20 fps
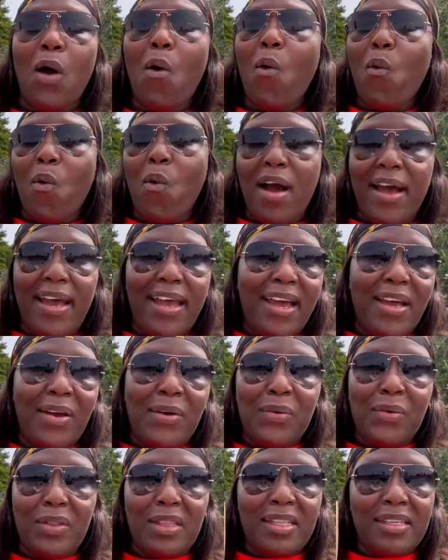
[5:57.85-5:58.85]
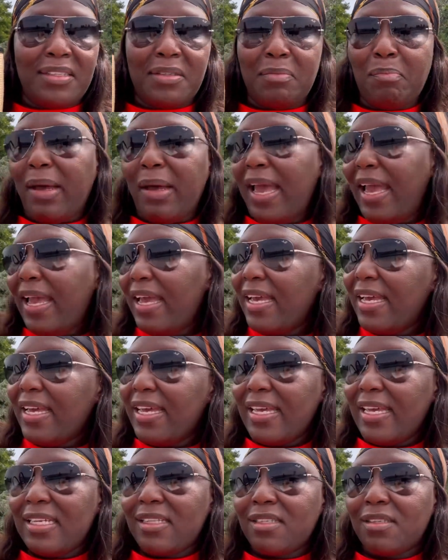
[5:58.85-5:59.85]
why I got this bag.
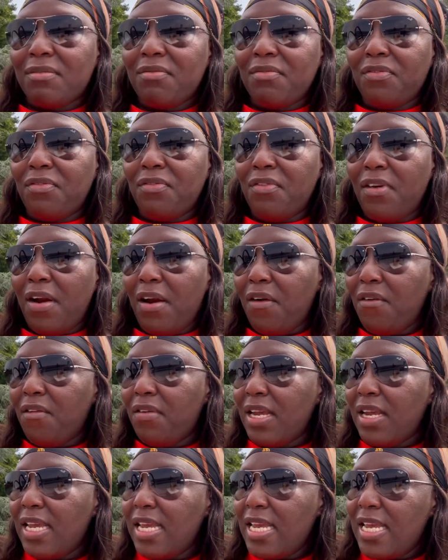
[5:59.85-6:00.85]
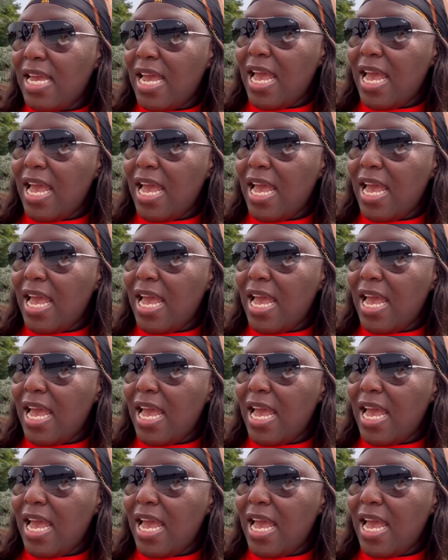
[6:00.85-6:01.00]
It's very